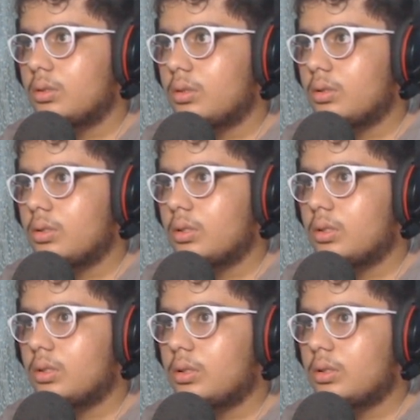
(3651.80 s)

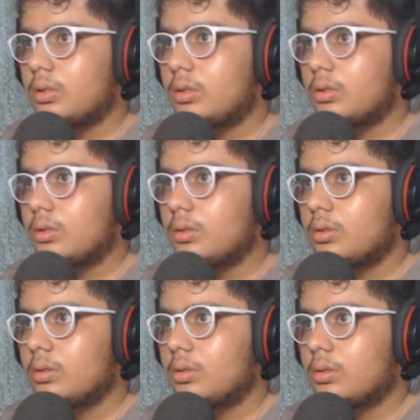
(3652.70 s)
3.
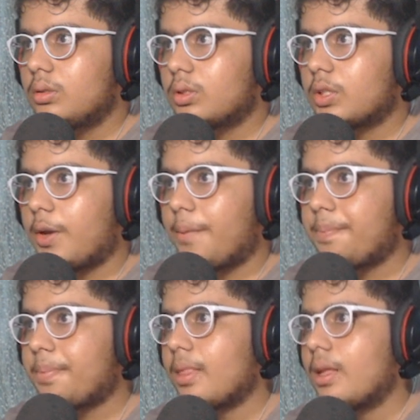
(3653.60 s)
Okay,
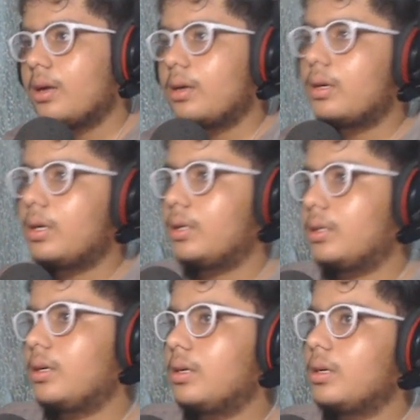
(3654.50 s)

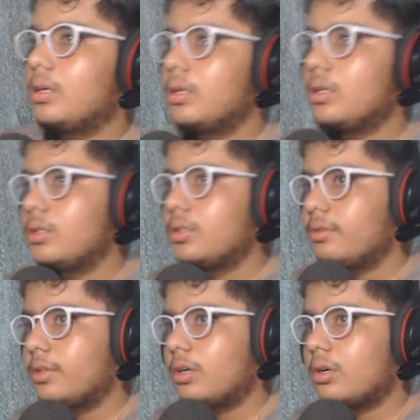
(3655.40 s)
great.
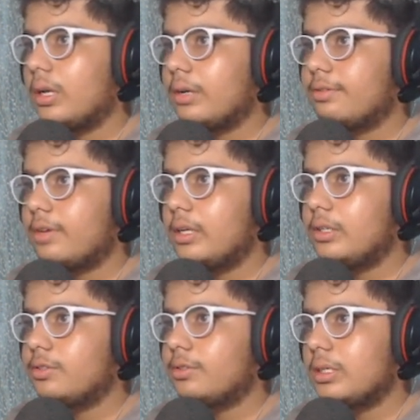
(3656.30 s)
So we got like 5
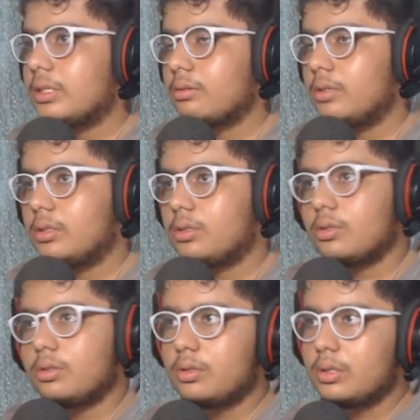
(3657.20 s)
into 5 squares.
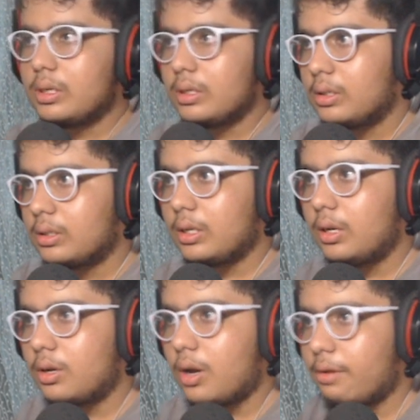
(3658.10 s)
So
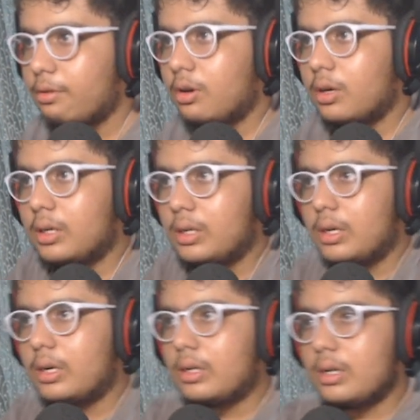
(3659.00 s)
till now I've got
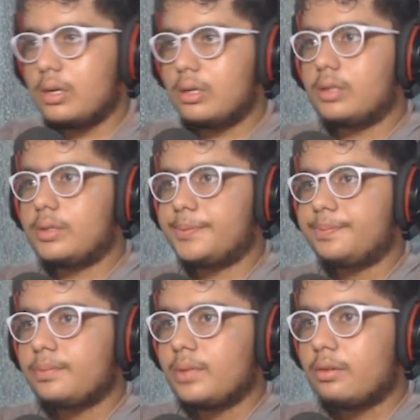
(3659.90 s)
that
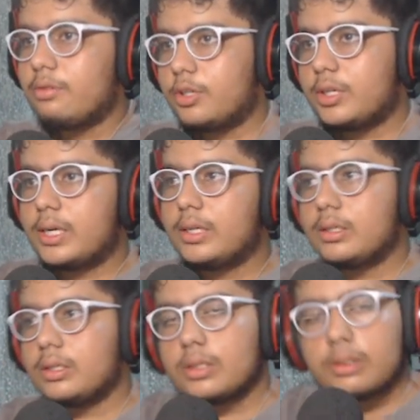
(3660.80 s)
we are
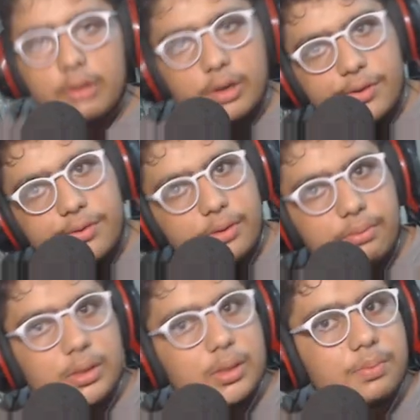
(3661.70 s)
adding the square of
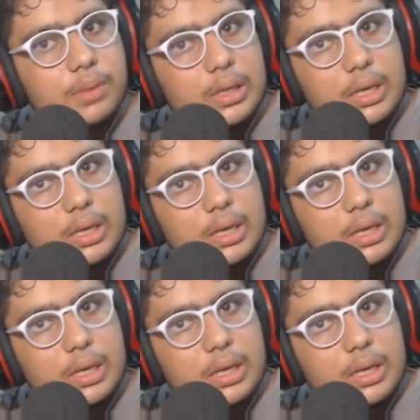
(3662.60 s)
numbers, but